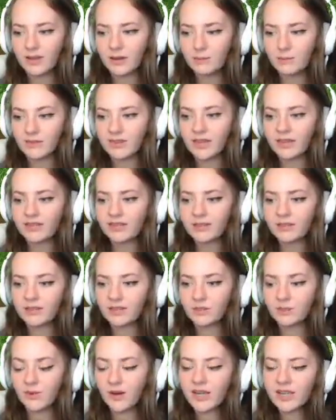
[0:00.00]
But then
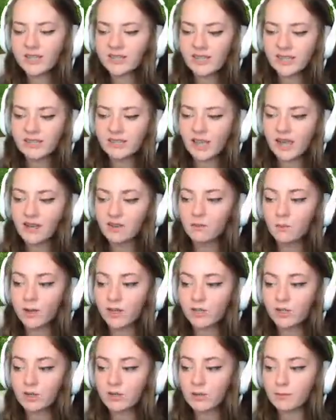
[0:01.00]
Grace says, I have
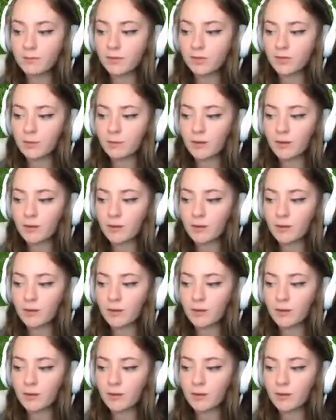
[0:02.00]
white chocolate Milky